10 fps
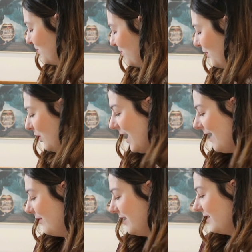just pull
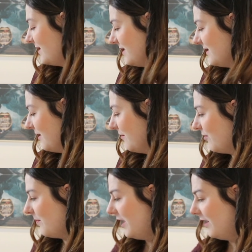out things as they come
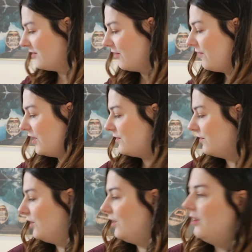from here. So first
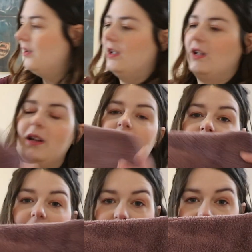of all,
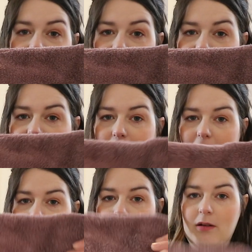a dark coloured
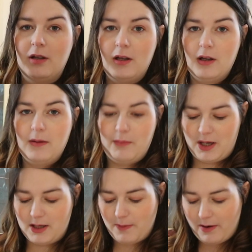towel,
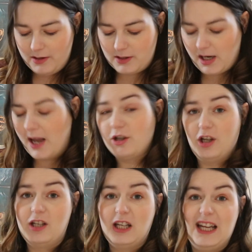because apparently it's going to get
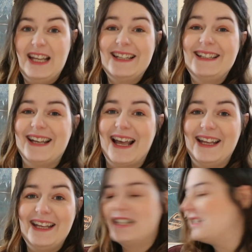dirty.
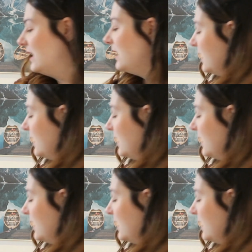Nice.